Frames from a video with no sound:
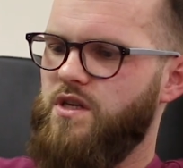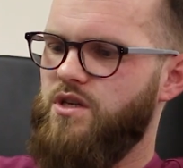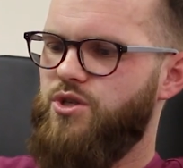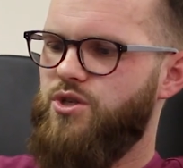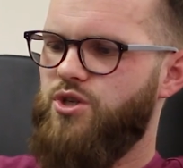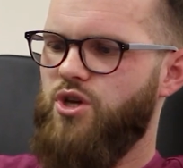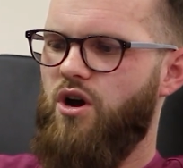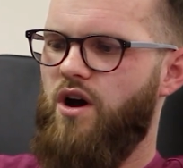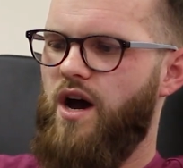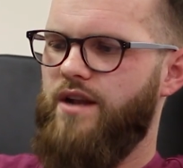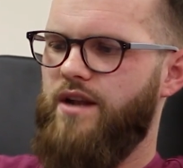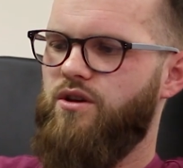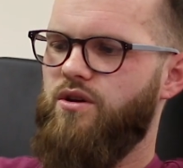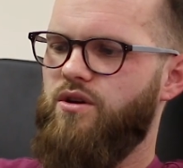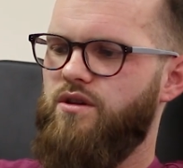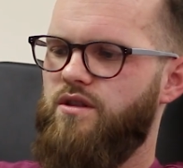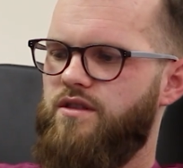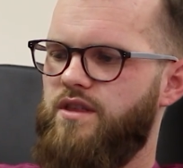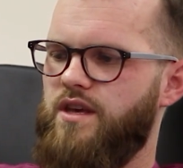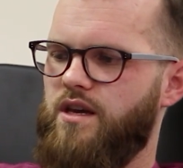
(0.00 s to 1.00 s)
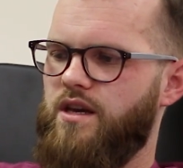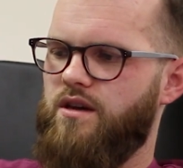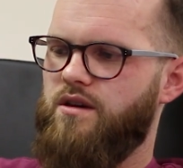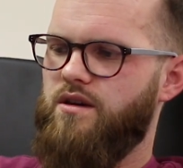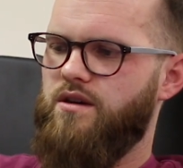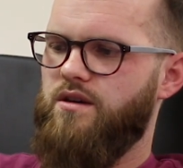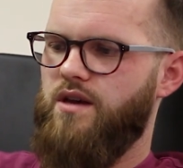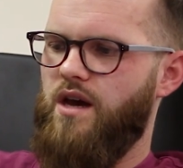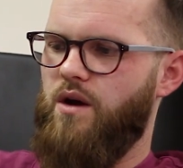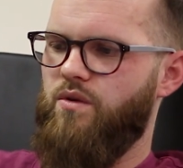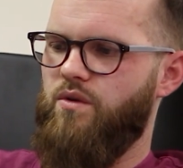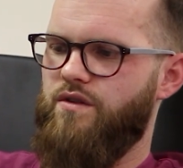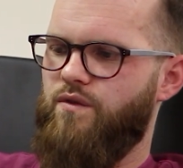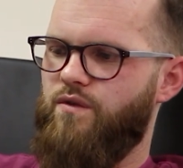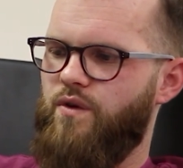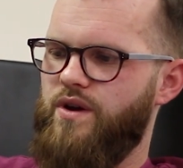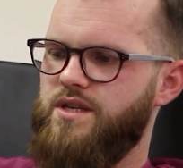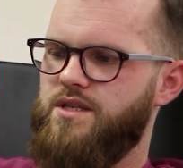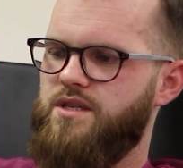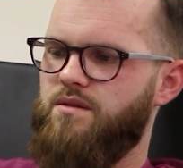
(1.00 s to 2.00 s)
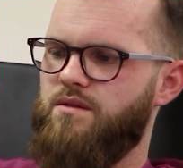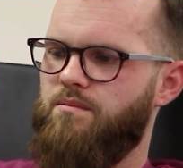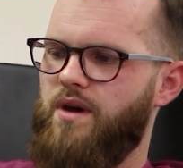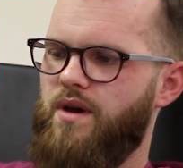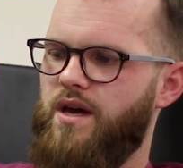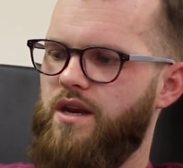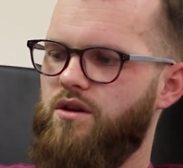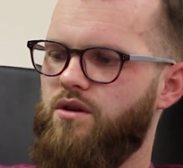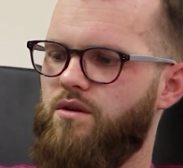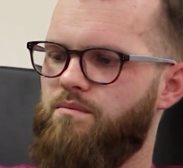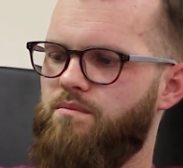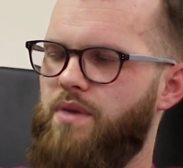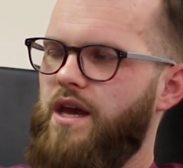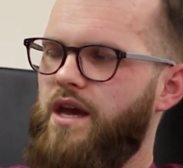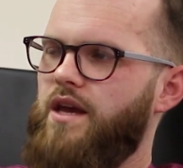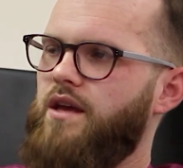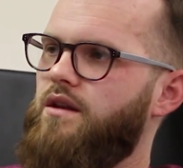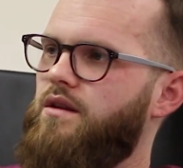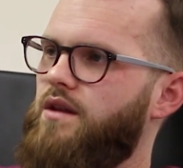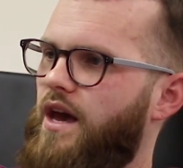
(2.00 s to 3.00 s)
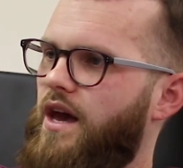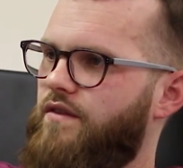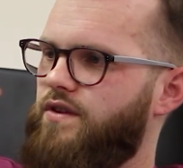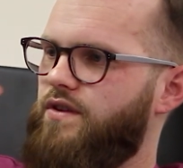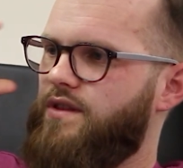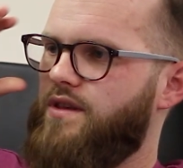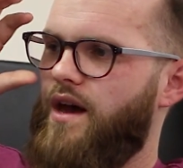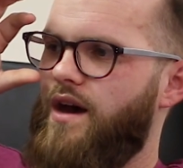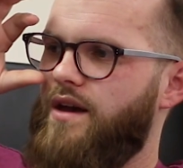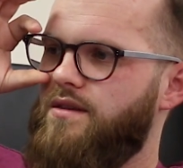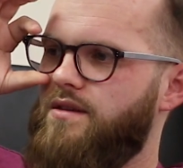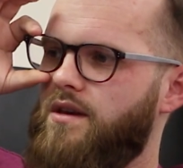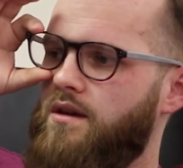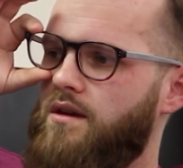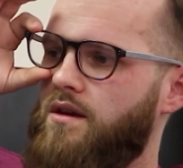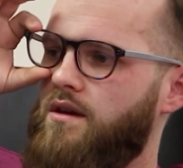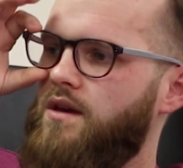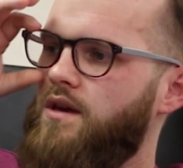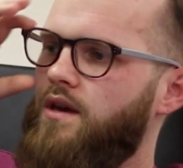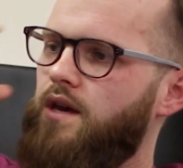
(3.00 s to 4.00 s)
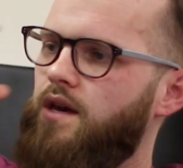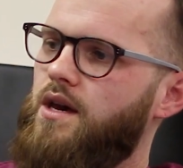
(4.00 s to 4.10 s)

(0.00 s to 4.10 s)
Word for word: so I don't think I would have wasted money on paid advertising.